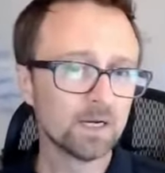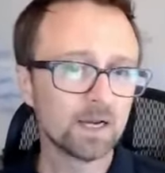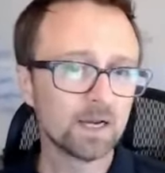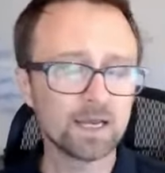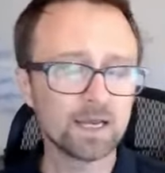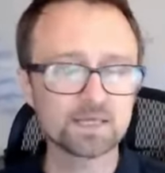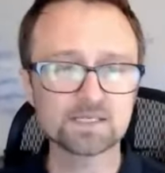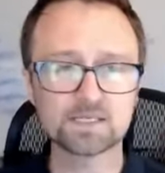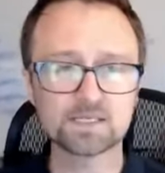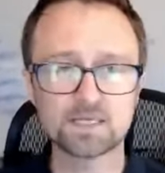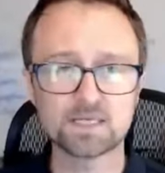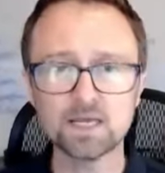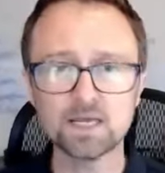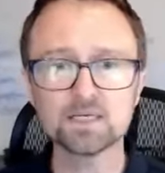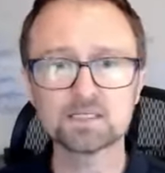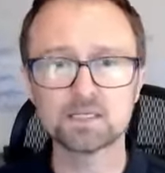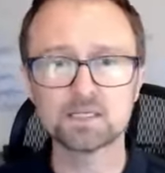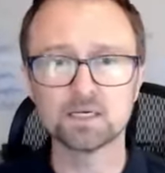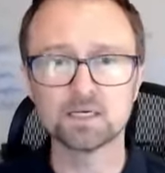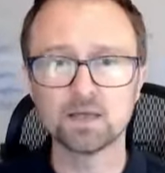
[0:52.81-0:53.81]

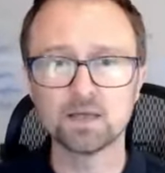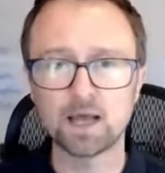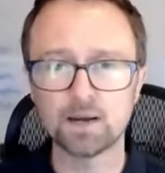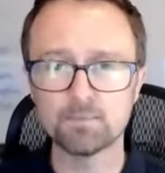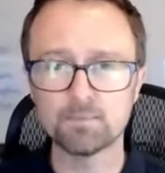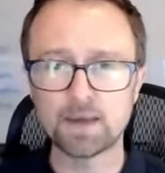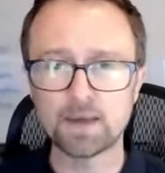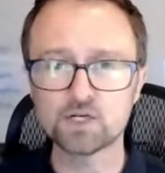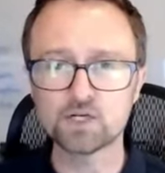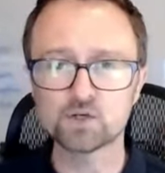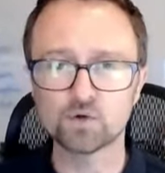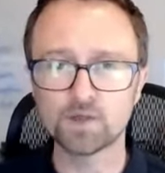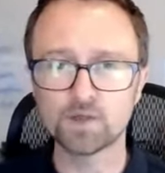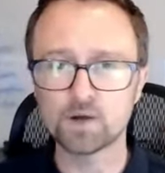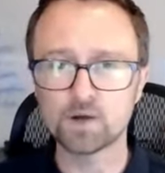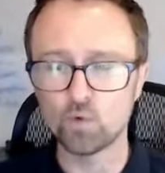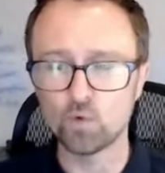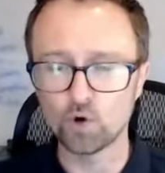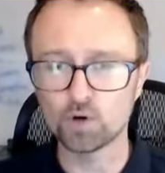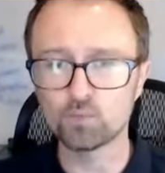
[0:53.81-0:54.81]
extent and made sure they
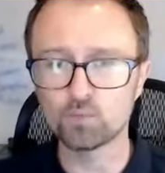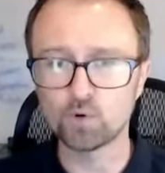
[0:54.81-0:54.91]
work